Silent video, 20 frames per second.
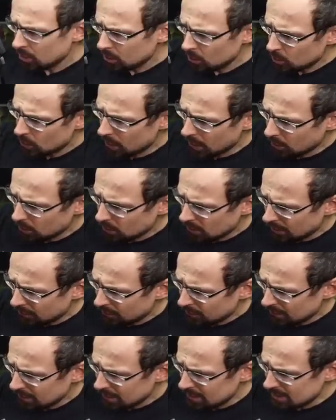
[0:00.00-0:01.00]
Oh, I could
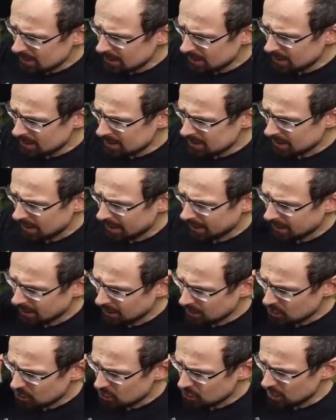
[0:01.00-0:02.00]
definitely see his
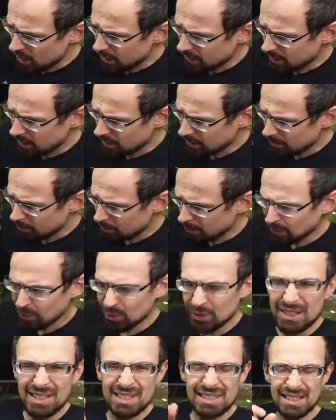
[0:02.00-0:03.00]
leg shaking, but
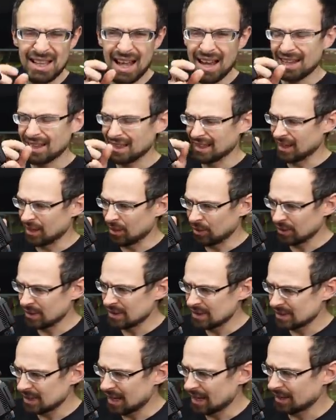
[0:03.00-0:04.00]
only slightly,
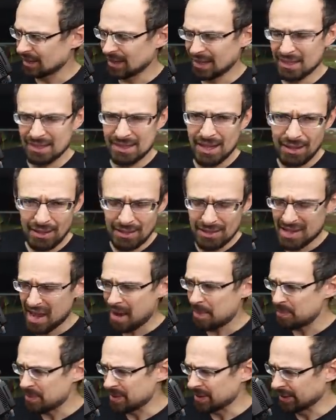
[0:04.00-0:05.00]
only slightly. He's not
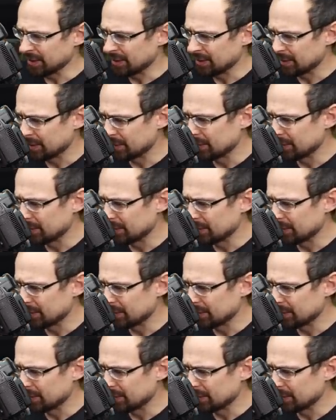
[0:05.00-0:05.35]
tapping.